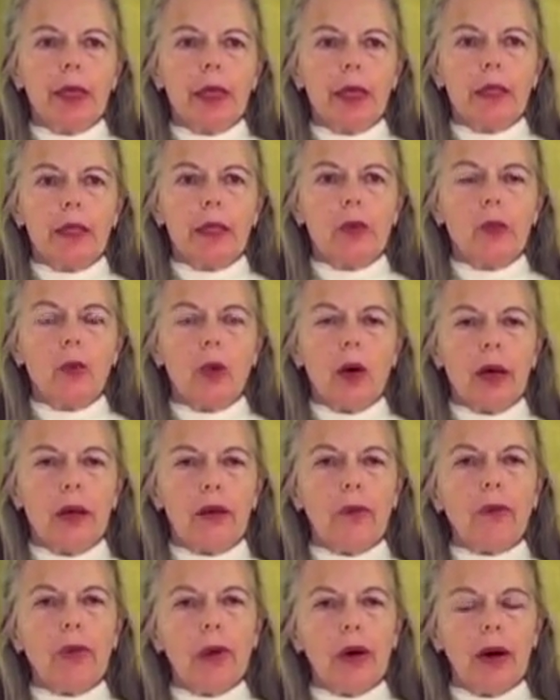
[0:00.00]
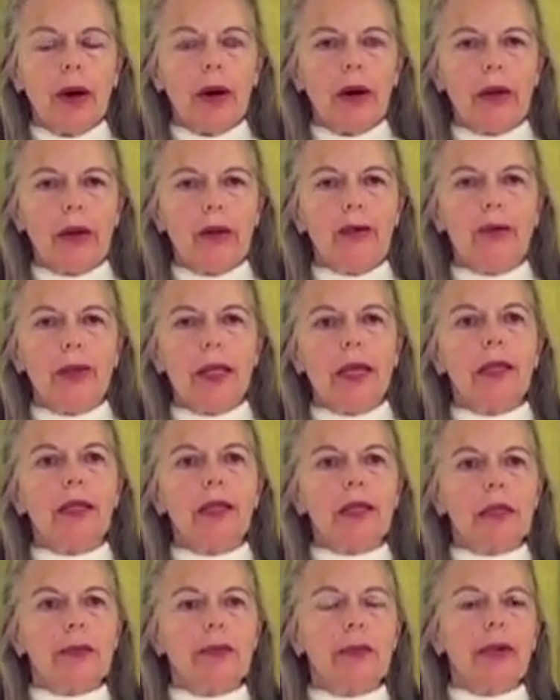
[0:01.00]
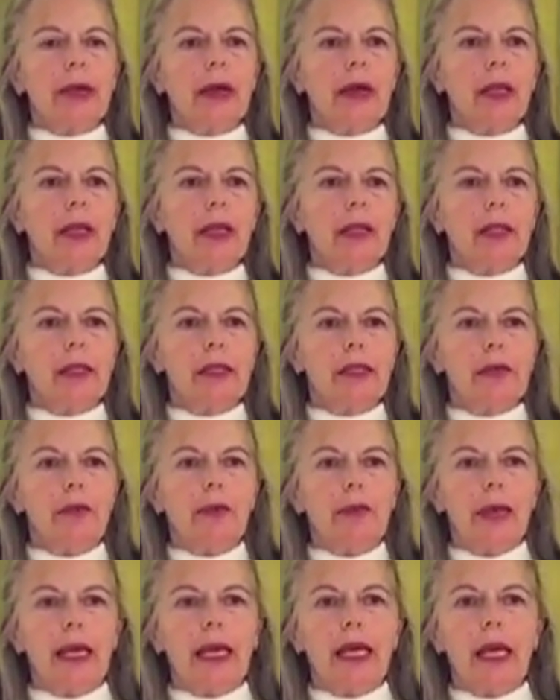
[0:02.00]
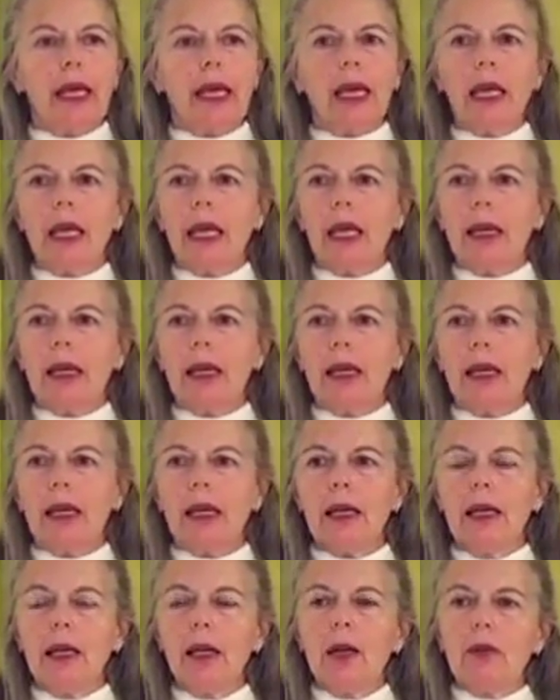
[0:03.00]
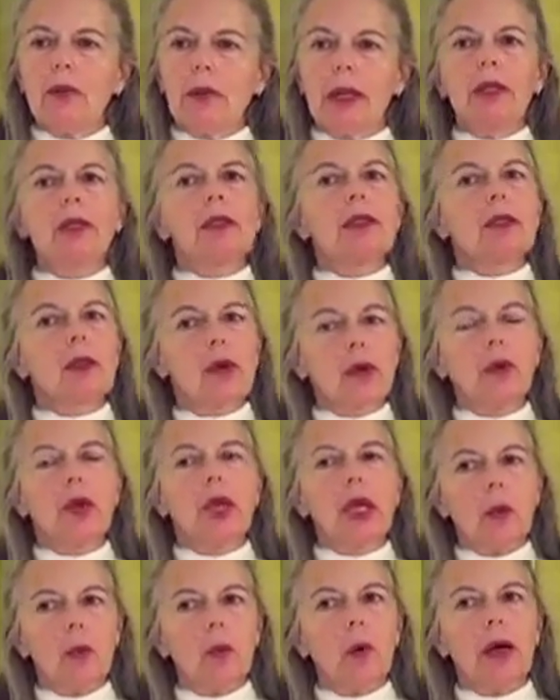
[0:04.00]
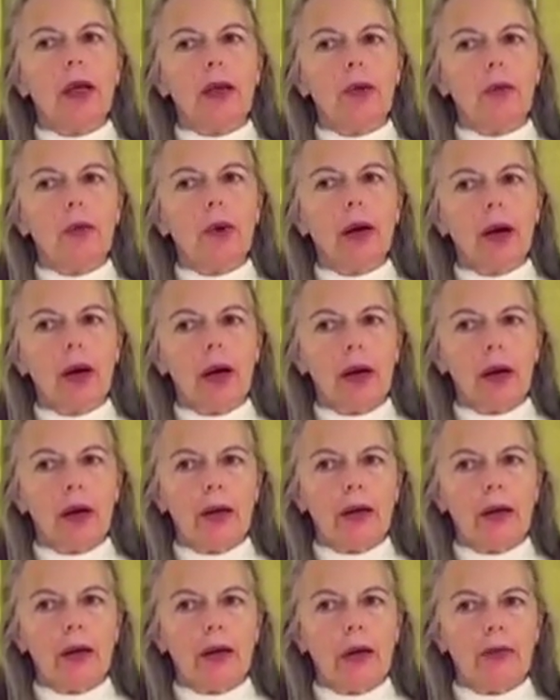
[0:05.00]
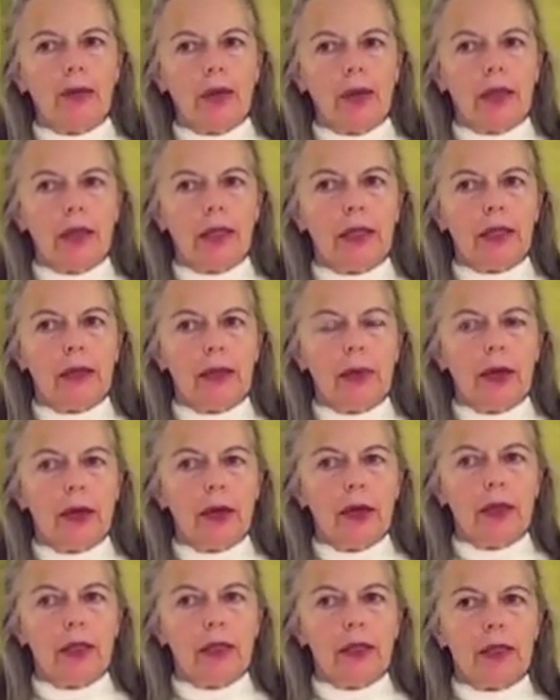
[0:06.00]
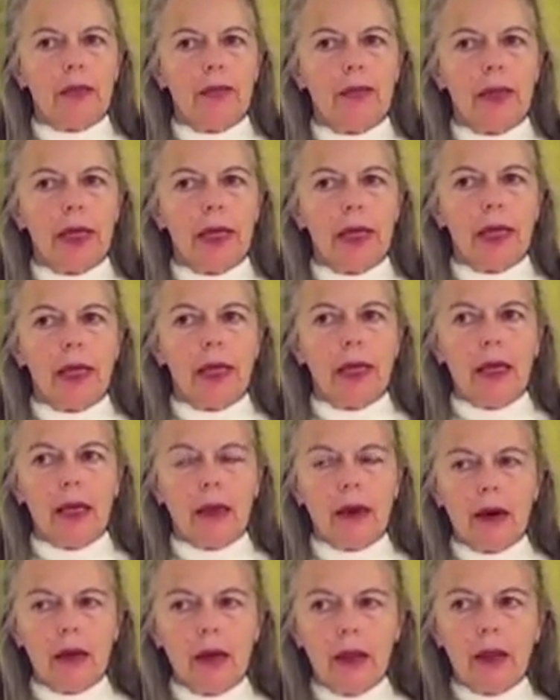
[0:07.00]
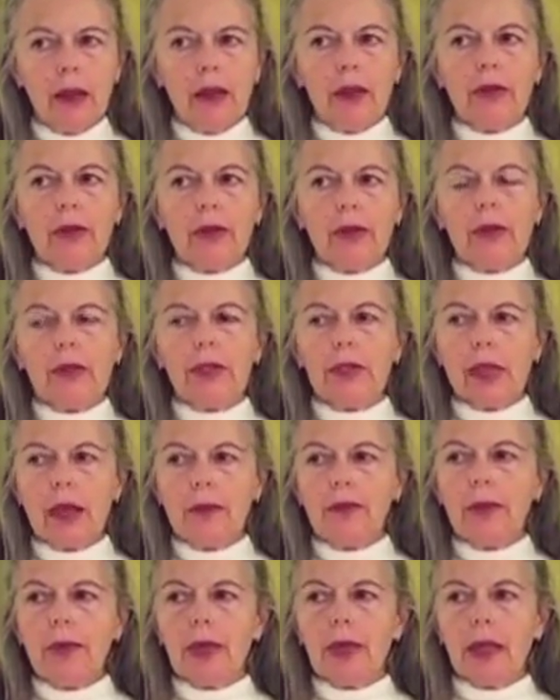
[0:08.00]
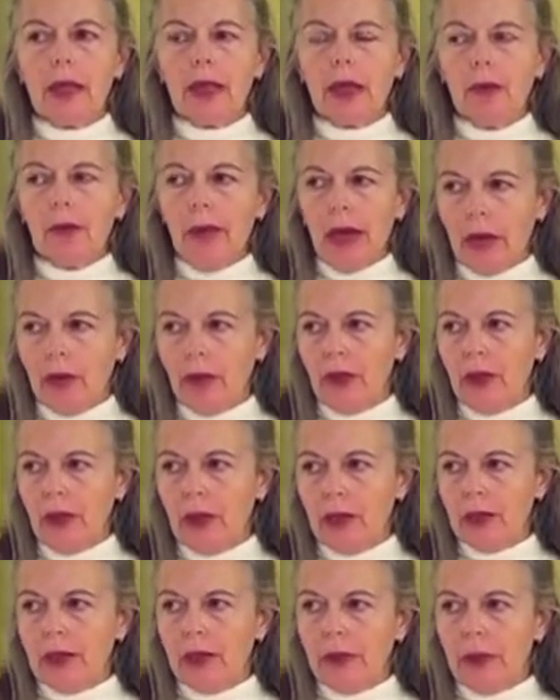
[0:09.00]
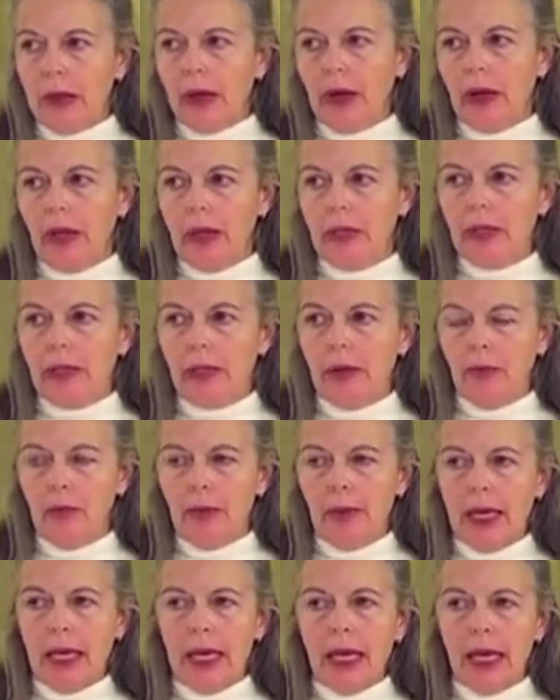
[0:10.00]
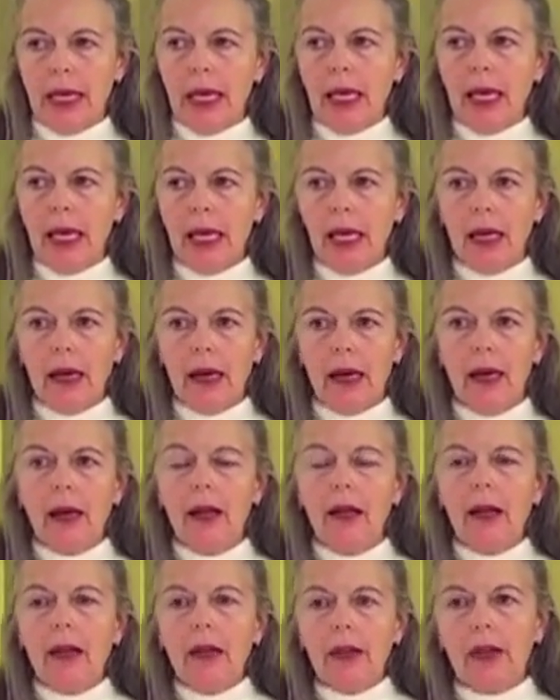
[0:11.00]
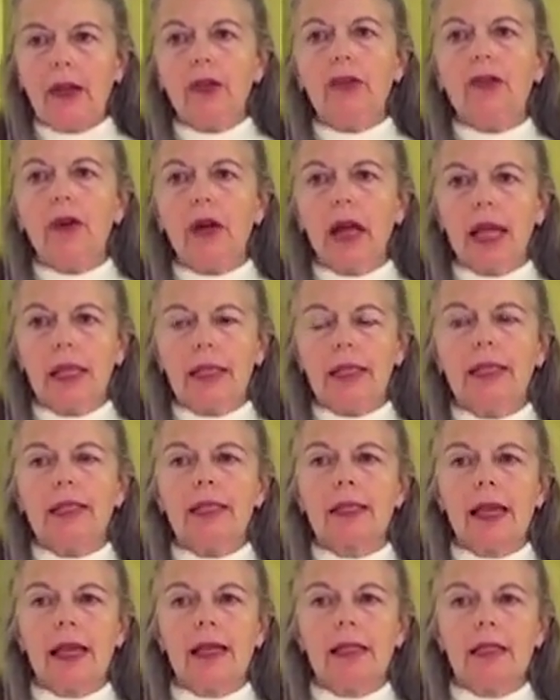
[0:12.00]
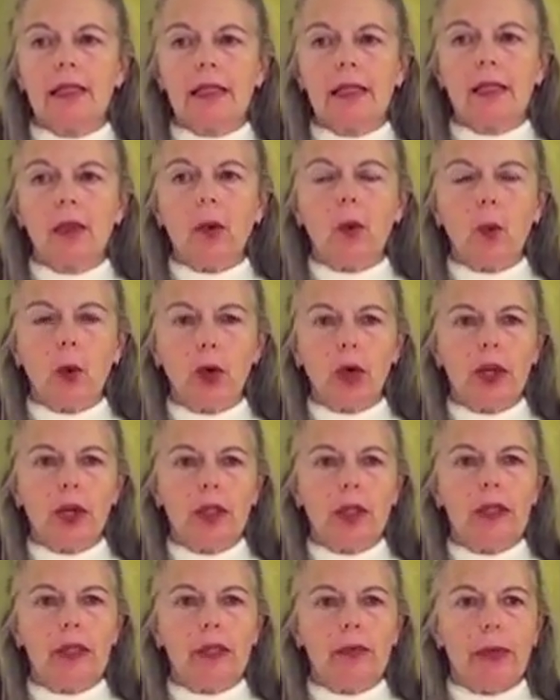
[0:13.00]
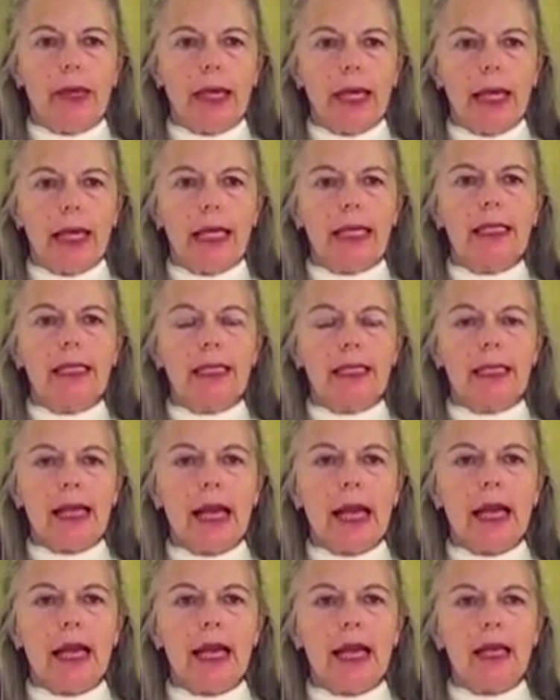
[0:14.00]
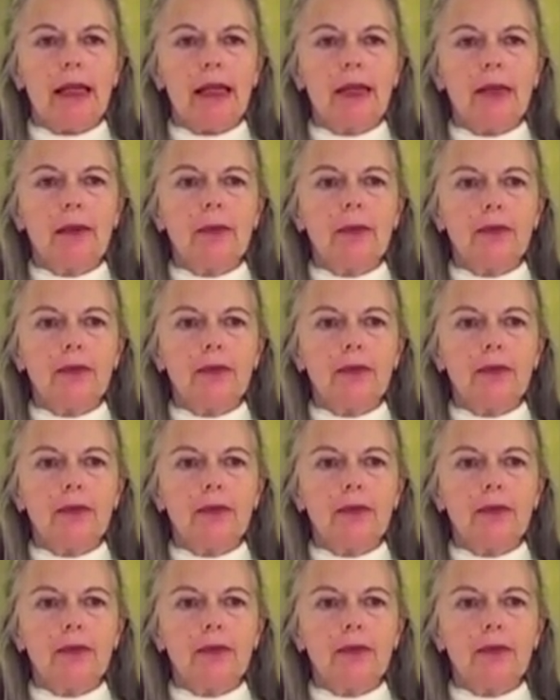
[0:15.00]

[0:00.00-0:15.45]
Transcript: is one part of the experience of being here, but it's only one part of the experience of being here. There's something about the experience of being here that transcends the words being said.